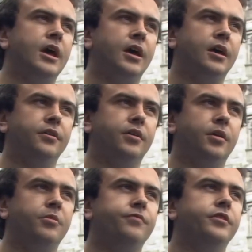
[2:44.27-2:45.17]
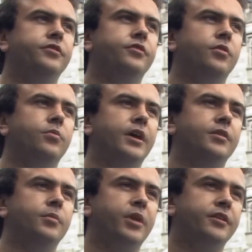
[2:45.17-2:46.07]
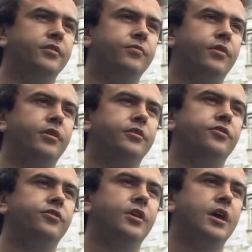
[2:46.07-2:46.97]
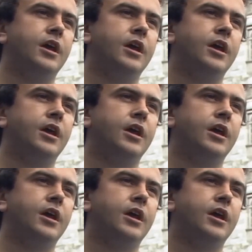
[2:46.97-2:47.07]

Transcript: A number of years ago we had the Brendan Voyage,